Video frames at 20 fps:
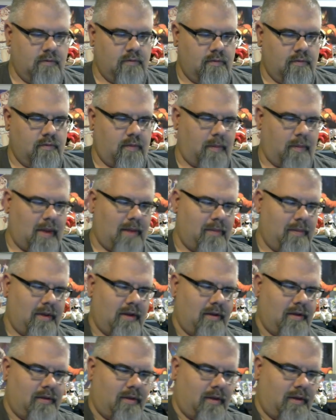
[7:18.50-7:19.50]
Remind me
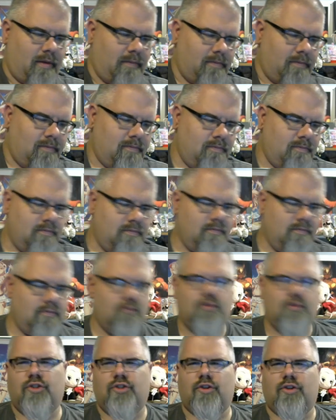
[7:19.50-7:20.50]
of the
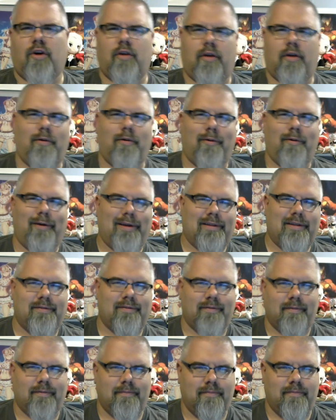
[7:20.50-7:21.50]
Charlotte Hornets
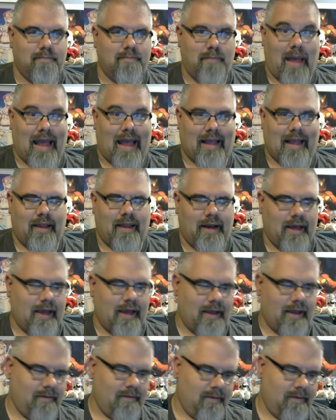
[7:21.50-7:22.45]
from back in the day.